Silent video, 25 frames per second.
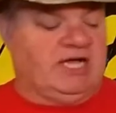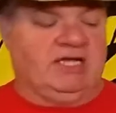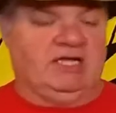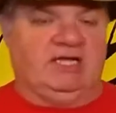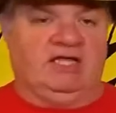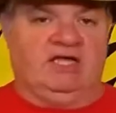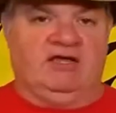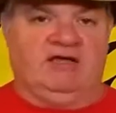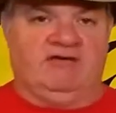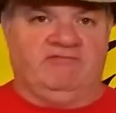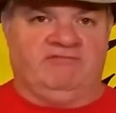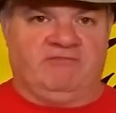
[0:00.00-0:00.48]
I
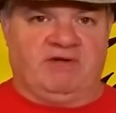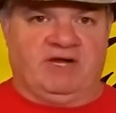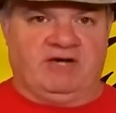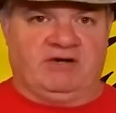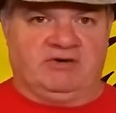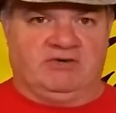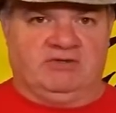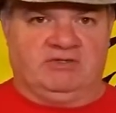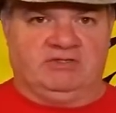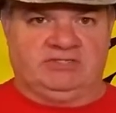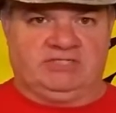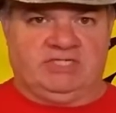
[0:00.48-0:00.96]
love
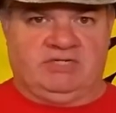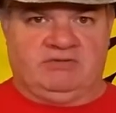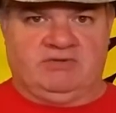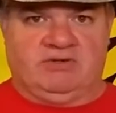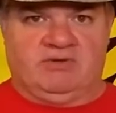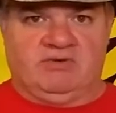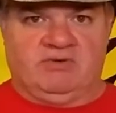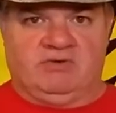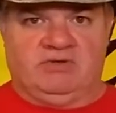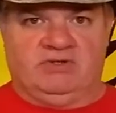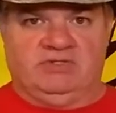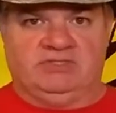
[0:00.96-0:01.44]
micro cassette
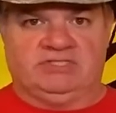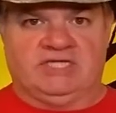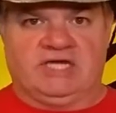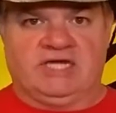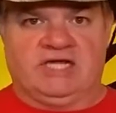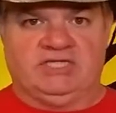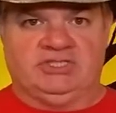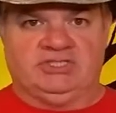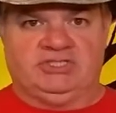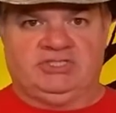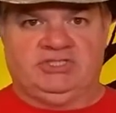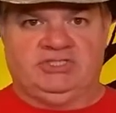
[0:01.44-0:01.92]
recorders. I
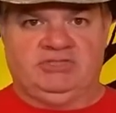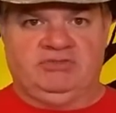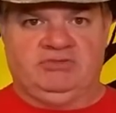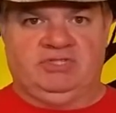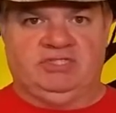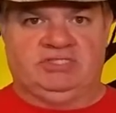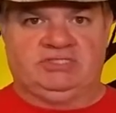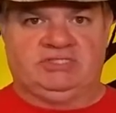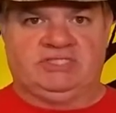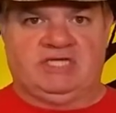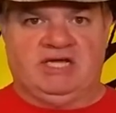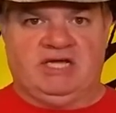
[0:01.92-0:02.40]
got two
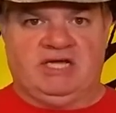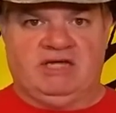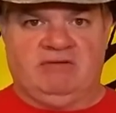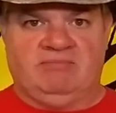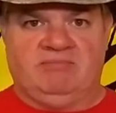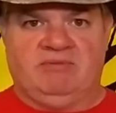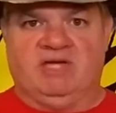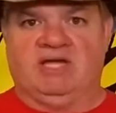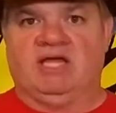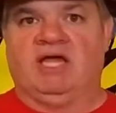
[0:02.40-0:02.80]
this time.